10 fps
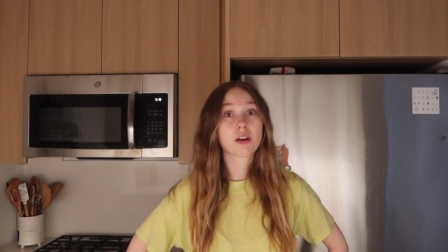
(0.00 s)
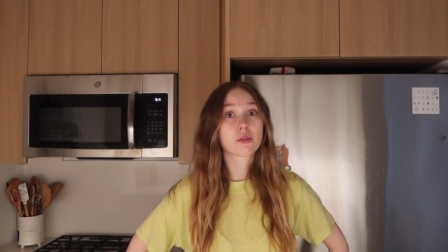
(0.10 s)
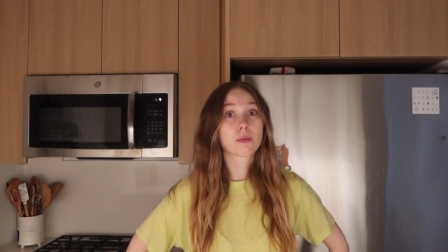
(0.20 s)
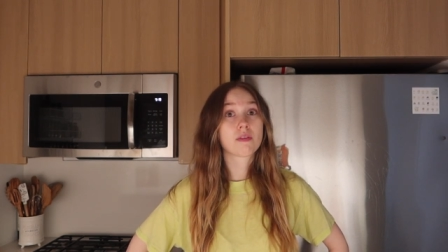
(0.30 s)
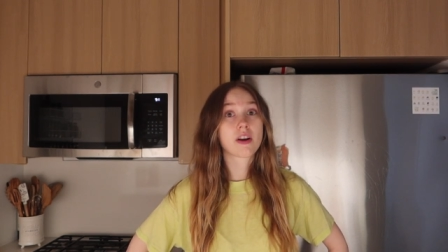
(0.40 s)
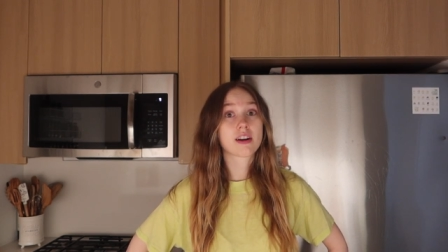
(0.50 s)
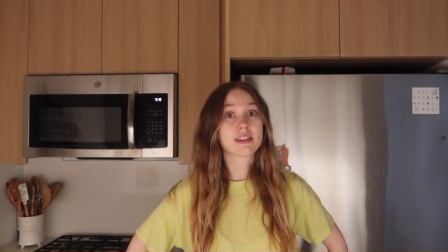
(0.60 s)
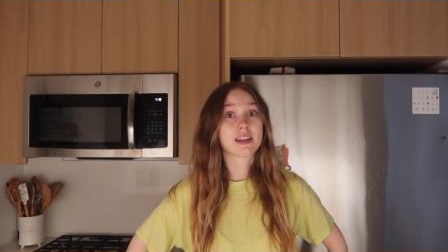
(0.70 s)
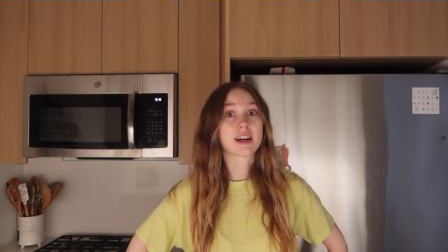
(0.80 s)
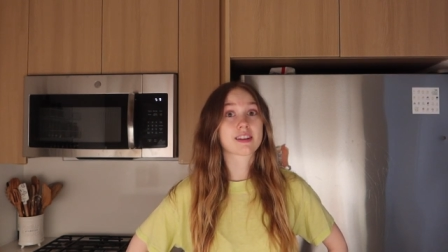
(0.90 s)
I would have been very
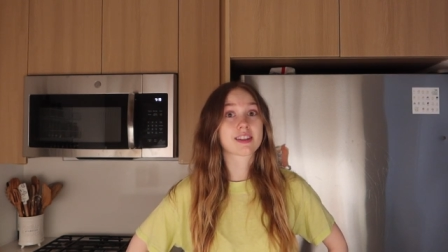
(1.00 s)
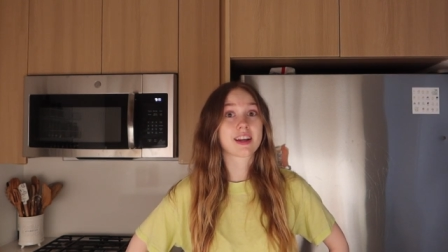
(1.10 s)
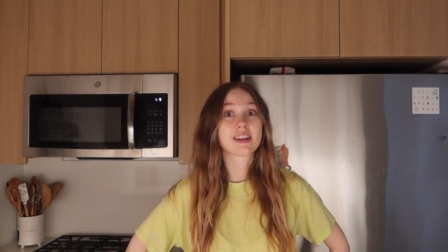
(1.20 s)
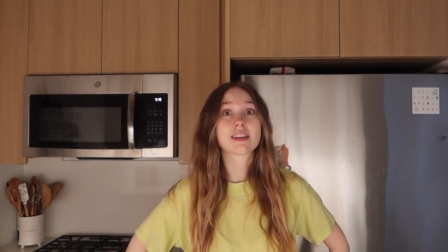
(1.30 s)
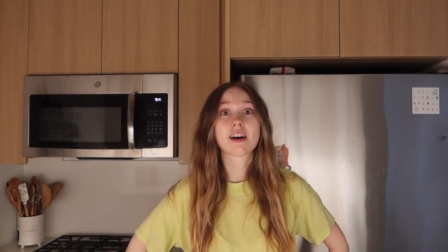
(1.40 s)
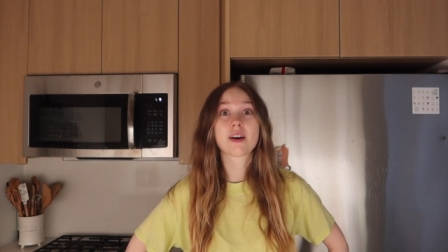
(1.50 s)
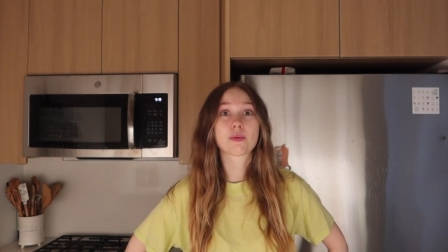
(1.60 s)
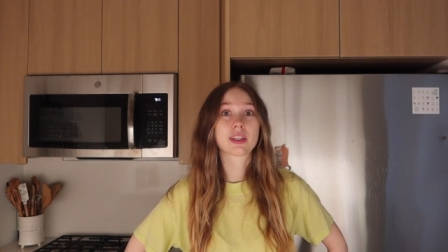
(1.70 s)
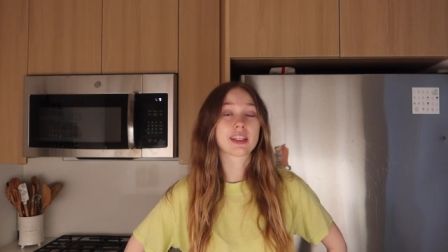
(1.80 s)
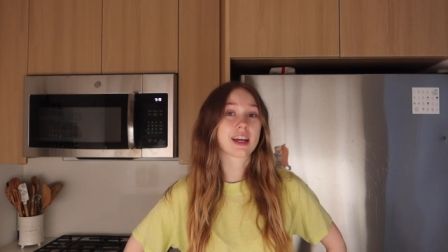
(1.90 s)
sad because I did not
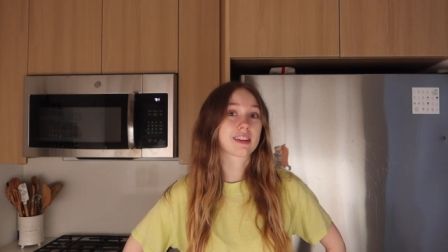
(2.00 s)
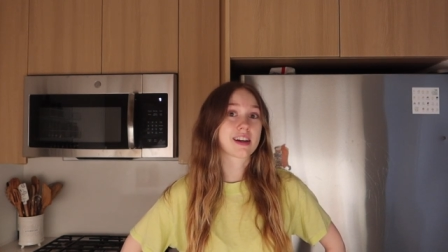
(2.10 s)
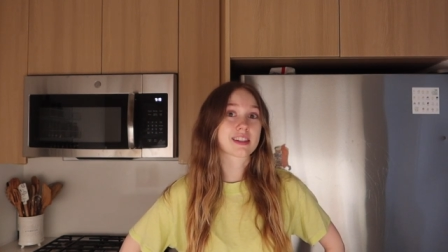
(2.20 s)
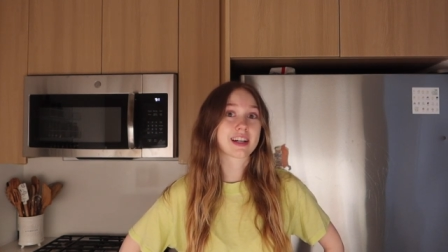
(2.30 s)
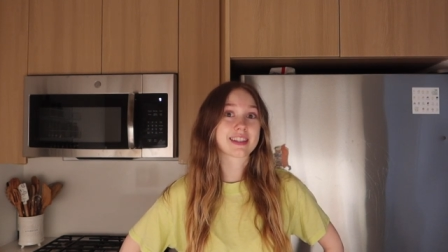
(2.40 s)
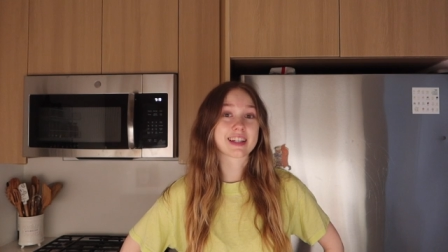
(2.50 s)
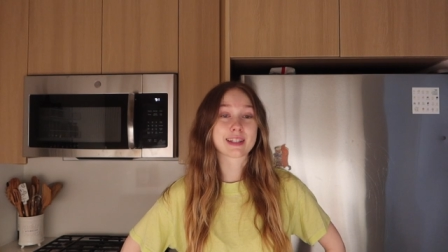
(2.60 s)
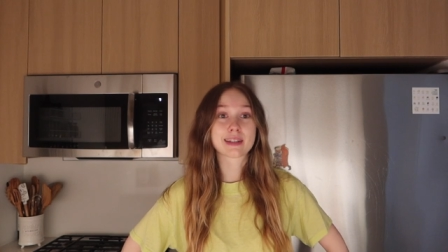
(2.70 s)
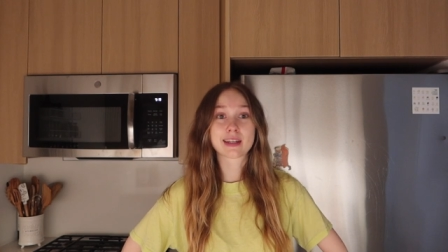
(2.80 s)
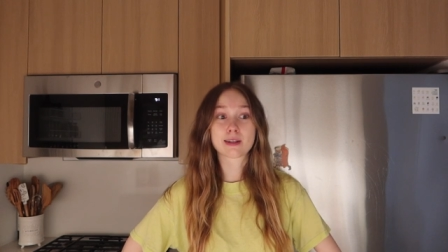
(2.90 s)
really like last night's. I
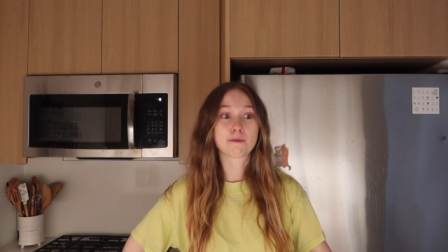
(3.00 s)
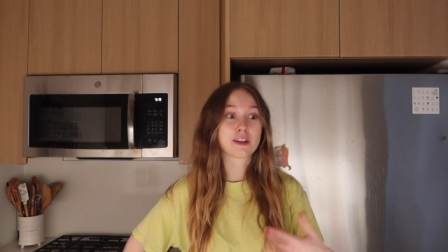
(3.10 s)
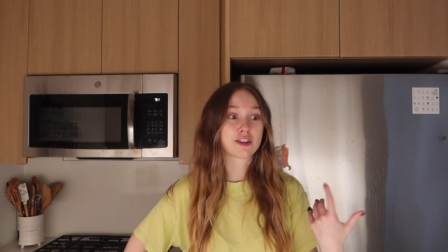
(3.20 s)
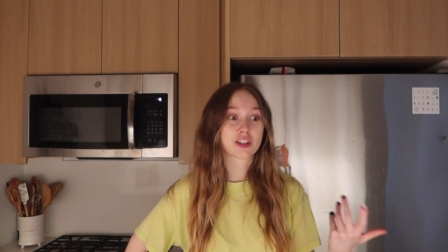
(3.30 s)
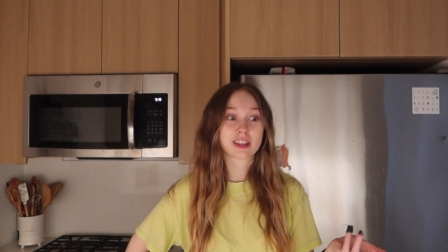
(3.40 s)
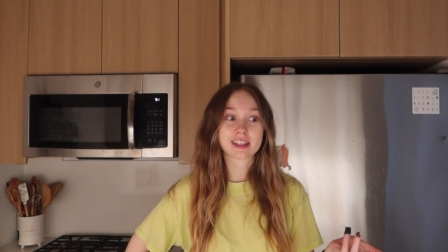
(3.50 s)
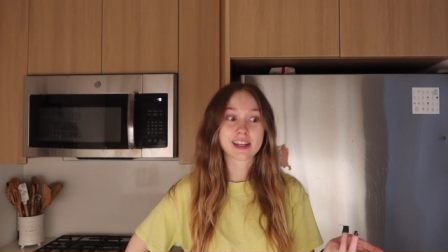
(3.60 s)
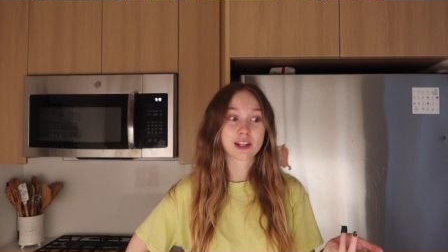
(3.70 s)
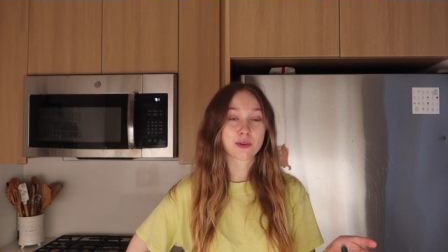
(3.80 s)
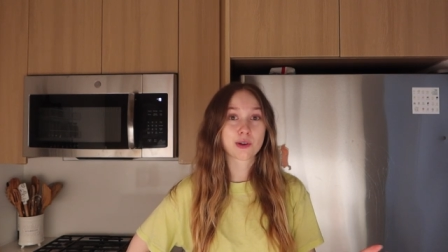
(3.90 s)
didn't end up finishing that
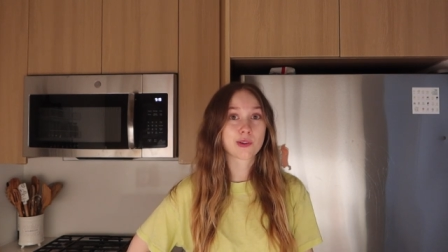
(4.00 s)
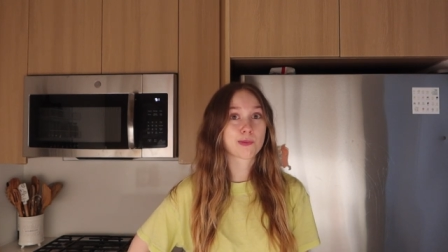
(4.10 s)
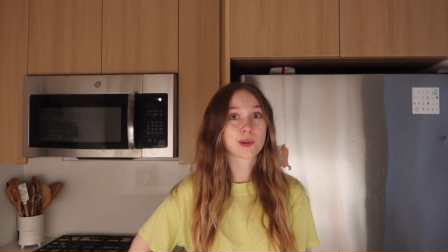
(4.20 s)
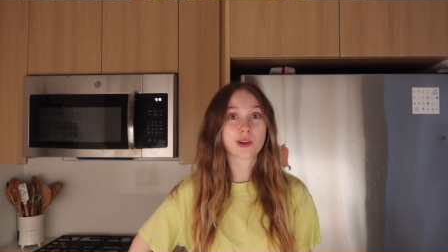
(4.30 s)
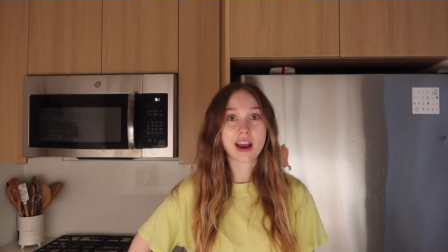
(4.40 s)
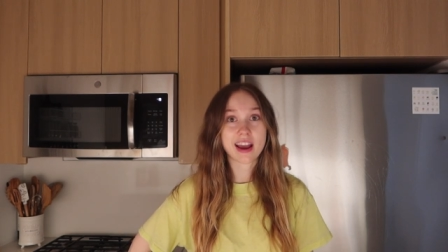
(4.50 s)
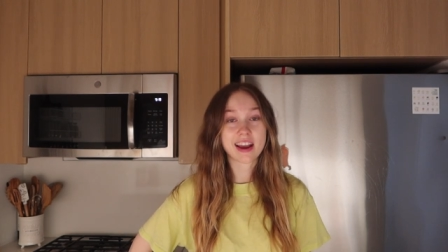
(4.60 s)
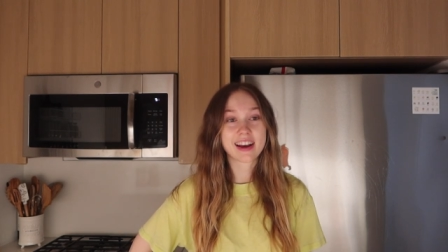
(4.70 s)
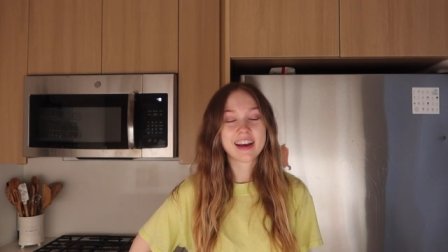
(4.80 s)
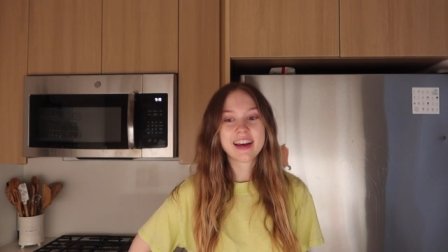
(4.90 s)
celery
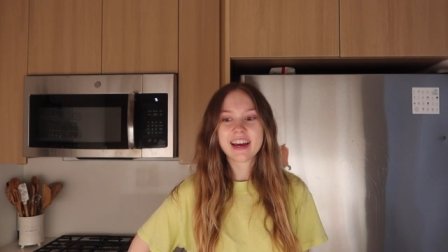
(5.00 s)
puree.